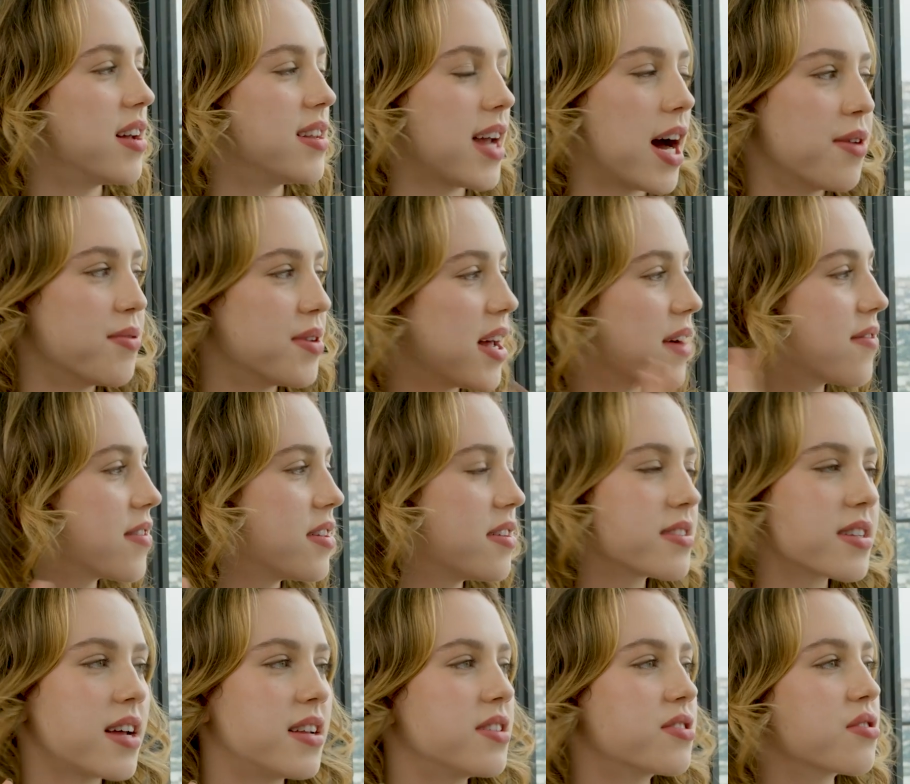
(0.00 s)
And now whenever
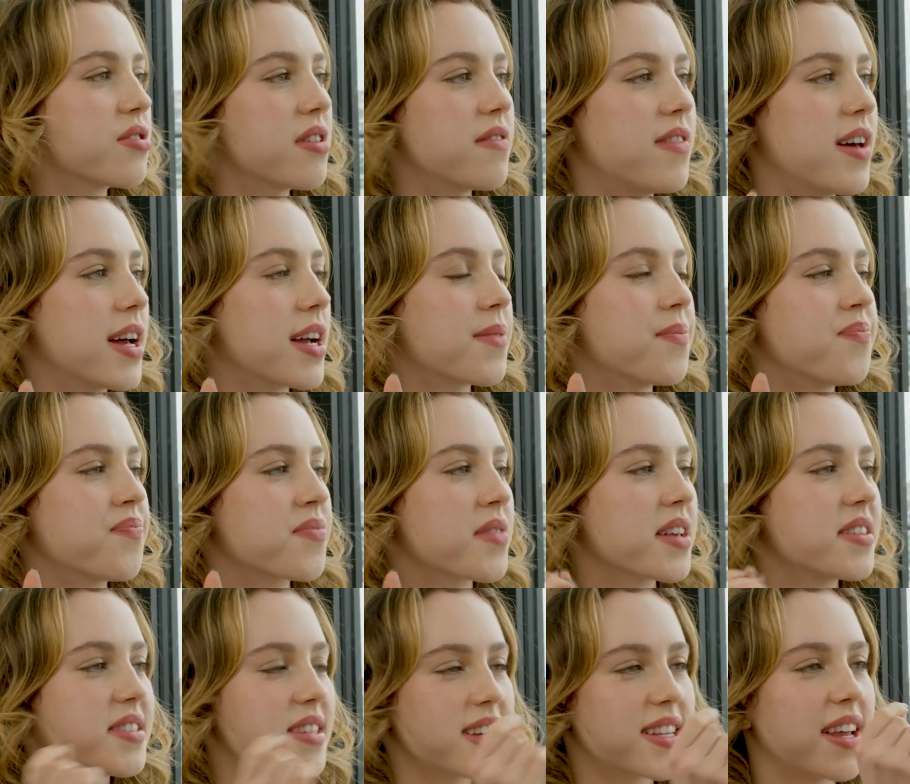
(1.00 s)
there's any sort of like
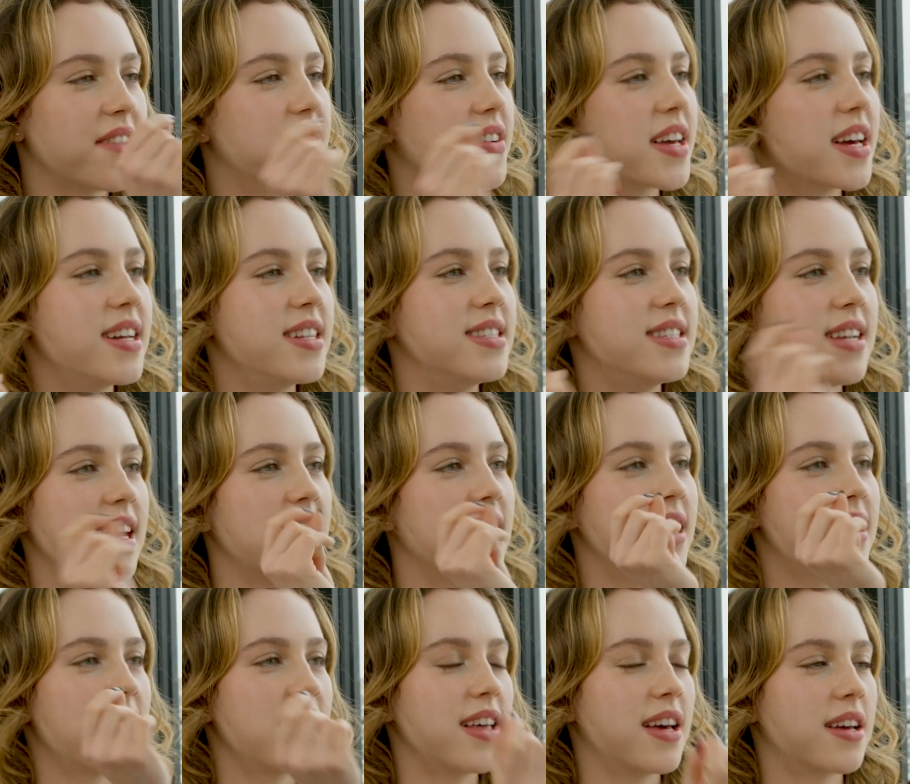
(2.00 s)
significant
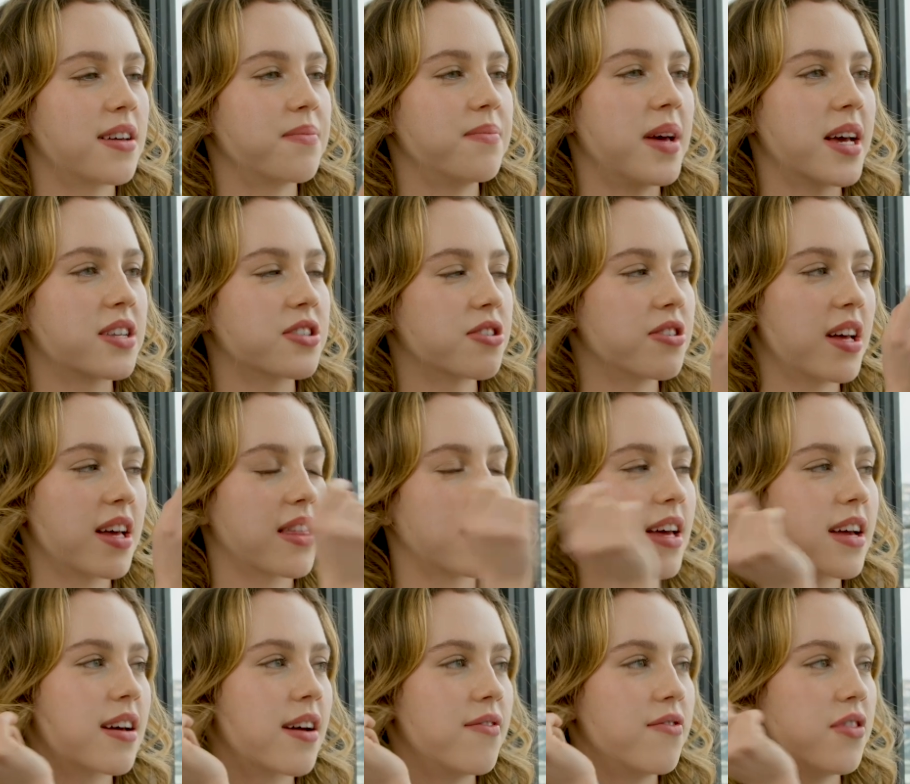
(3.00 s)
date that like makes her like
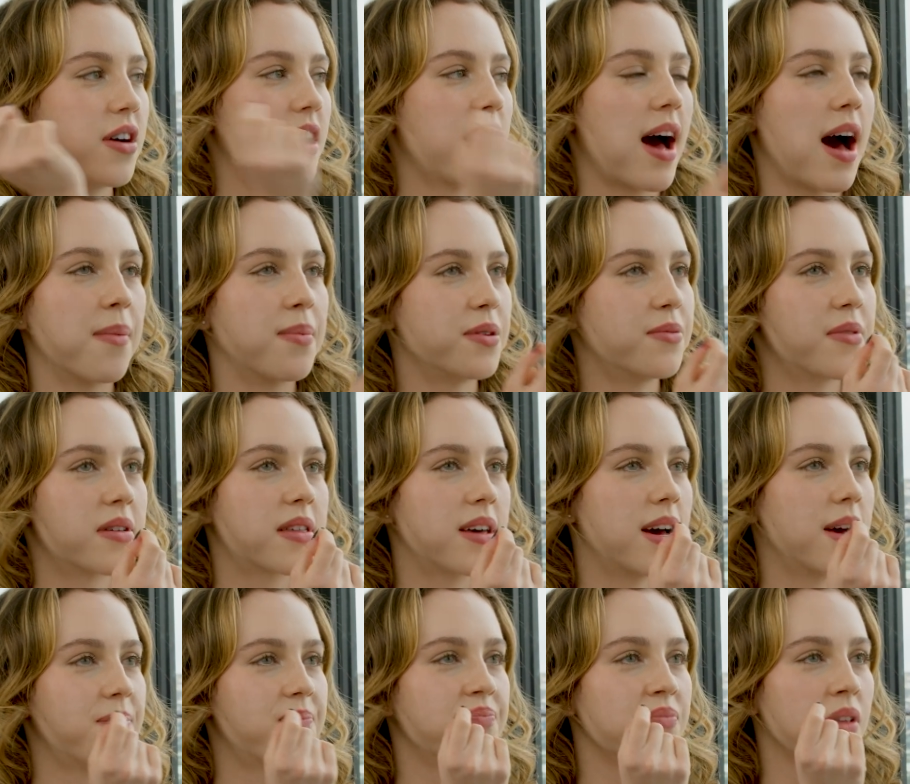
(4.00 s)
think of what happened with
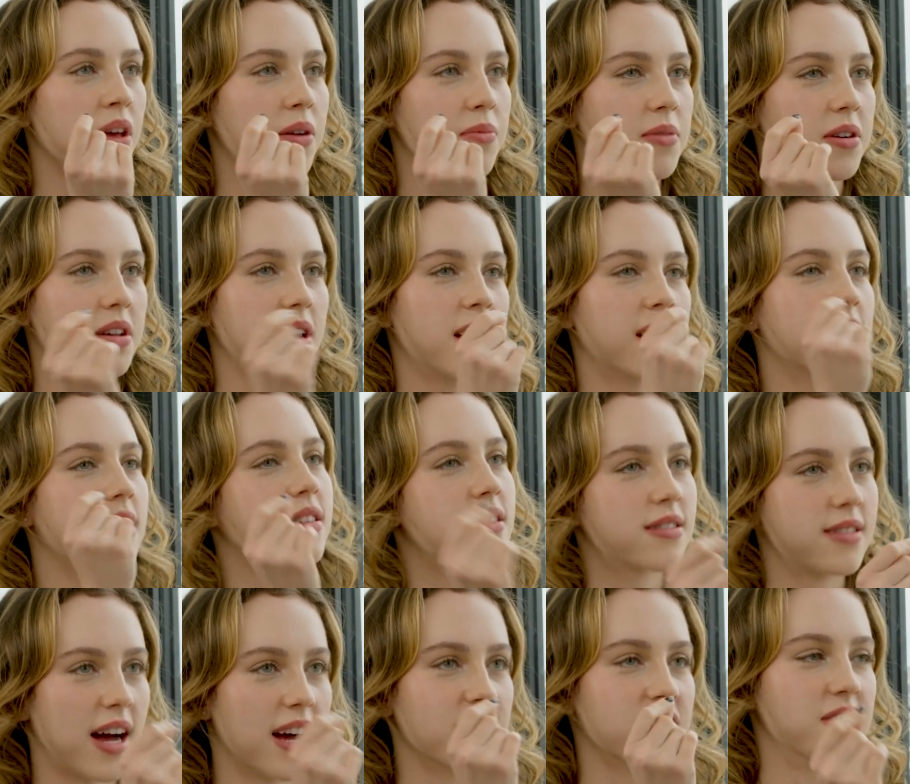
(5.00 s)
him, we're like,
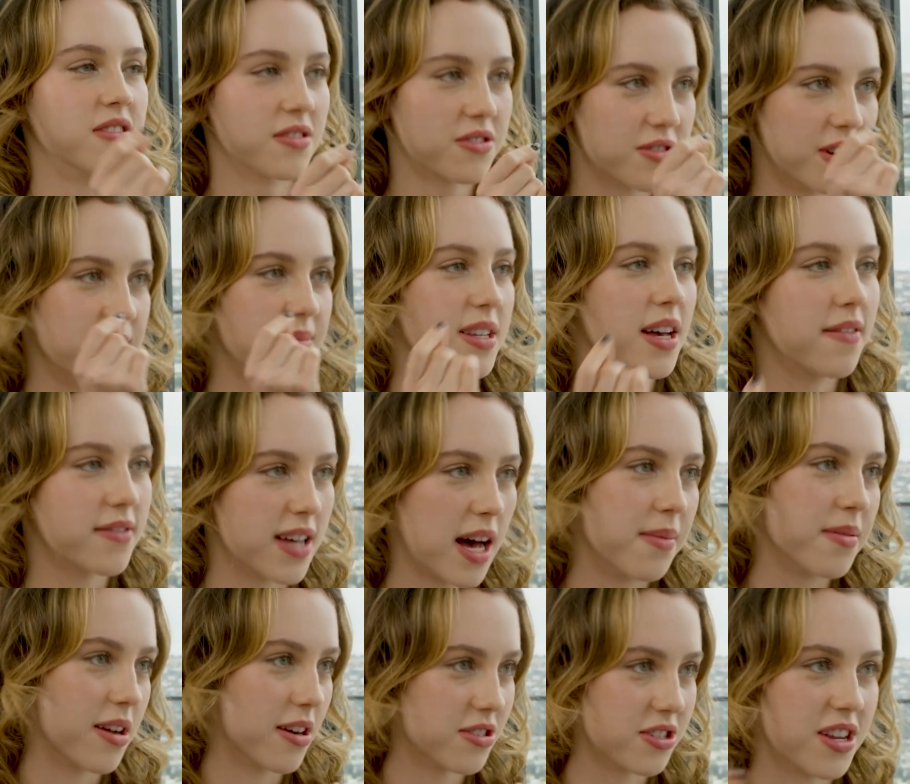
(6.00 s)
it's National Stream
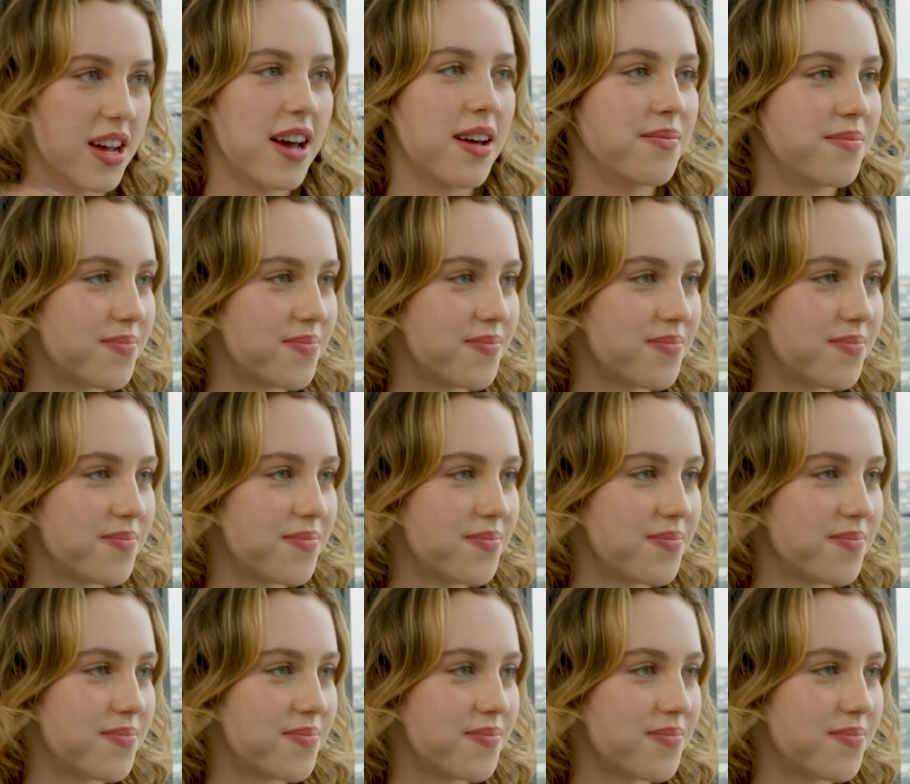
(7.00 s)
Self-Sabotage Day.